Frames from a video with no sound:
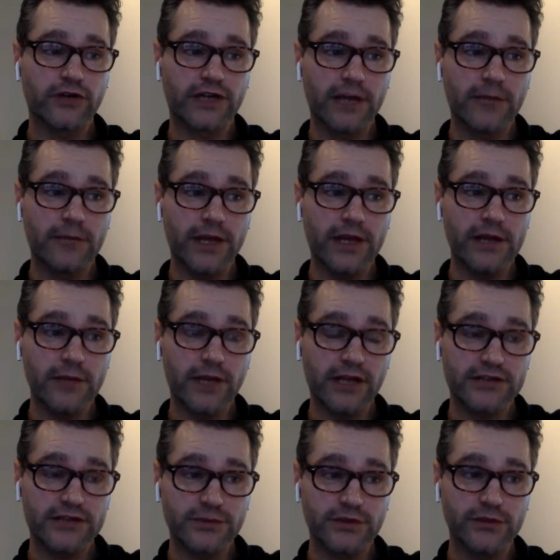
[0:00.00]
campaign
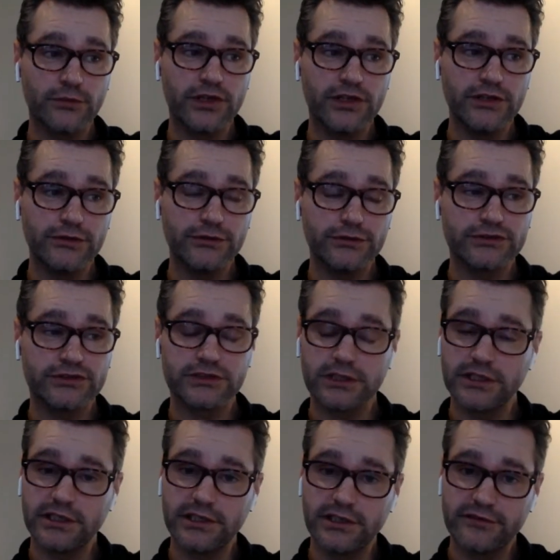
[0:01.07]
management, we use
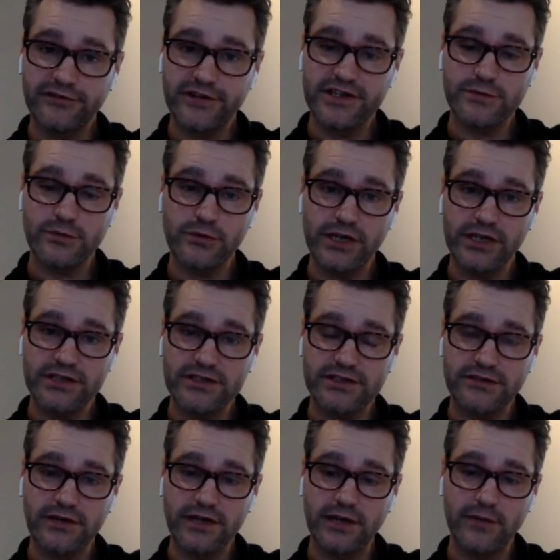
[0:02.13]
Facebook,
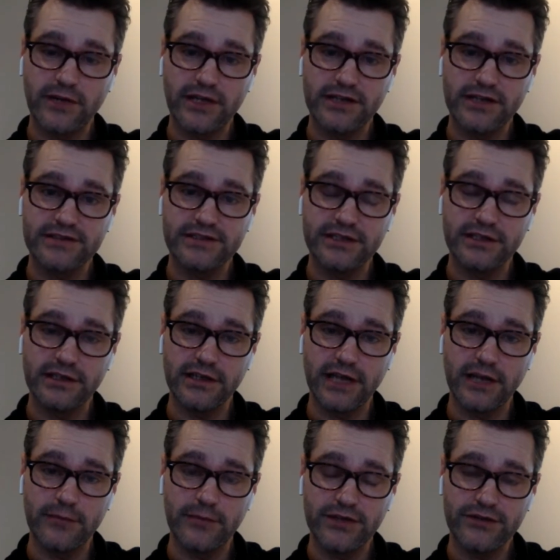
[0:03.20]
Instagram, LinkedIn,
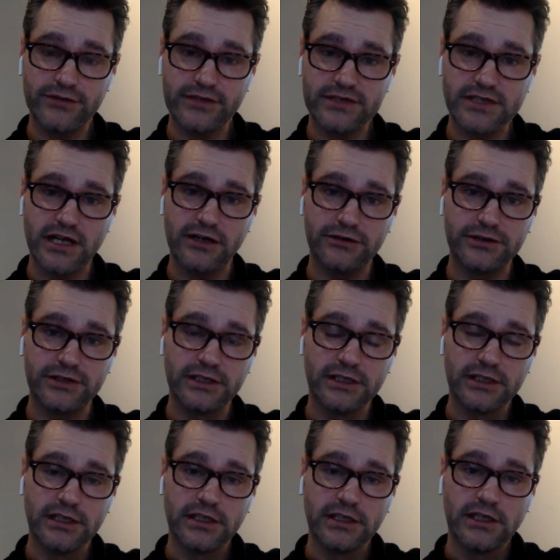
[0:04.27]
and Pinterest now.
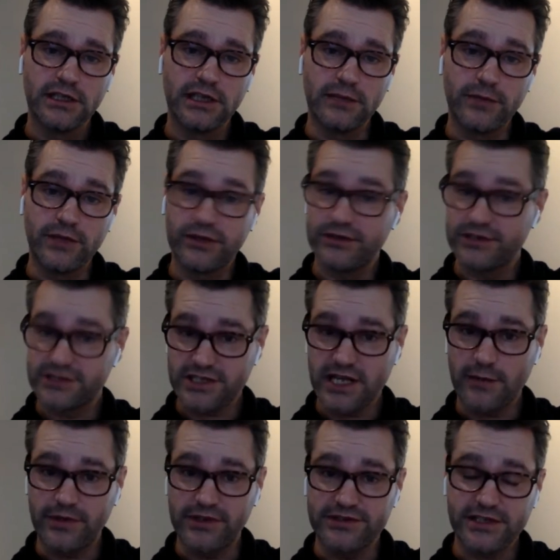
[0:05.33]
And building
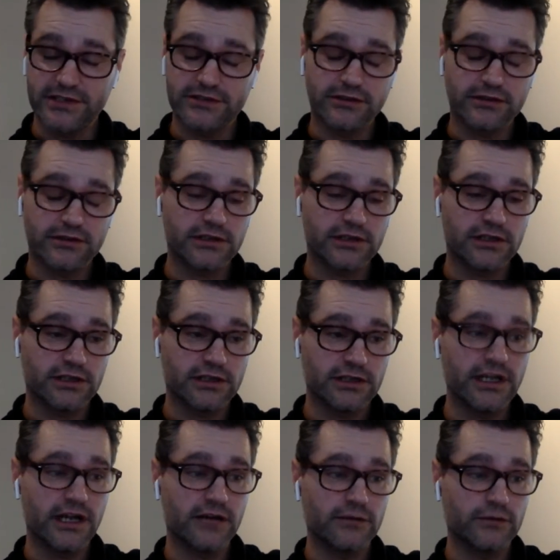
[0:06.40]
Snap and TikTok.
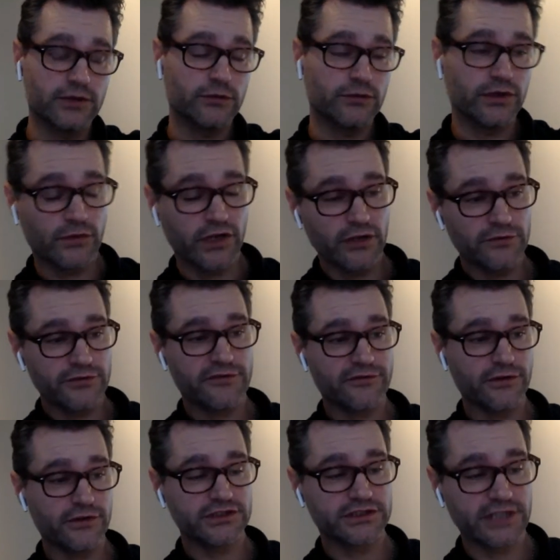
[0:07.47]
One of the
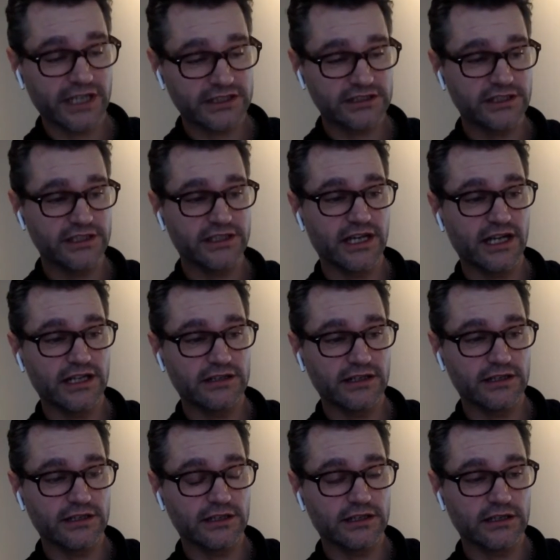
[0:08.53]
first actually
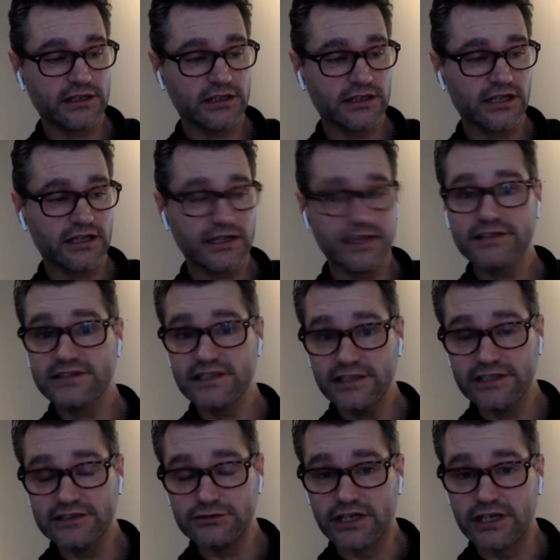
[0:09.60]
that got LinkedIn
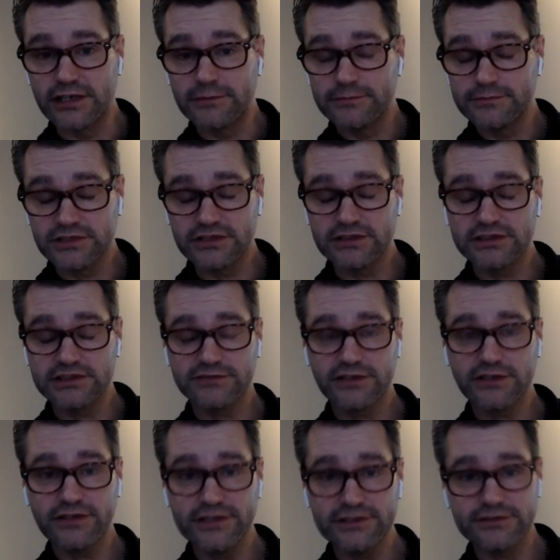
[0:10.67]
into there. So that's
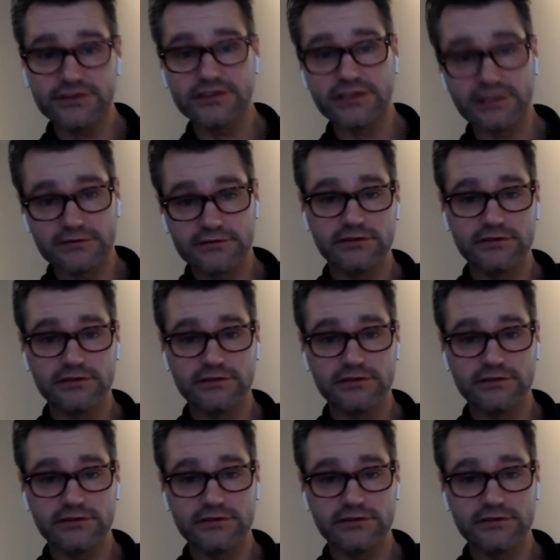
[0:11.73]
very interesting.